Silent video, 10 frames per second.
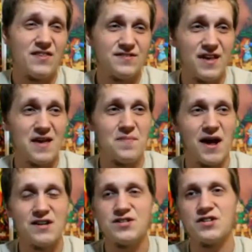the same
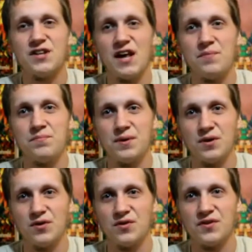engine and
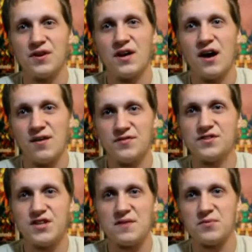build of the
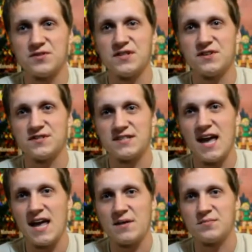Chamber of Secrets
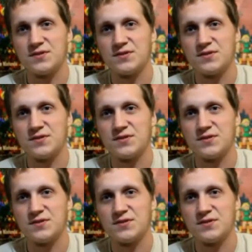games.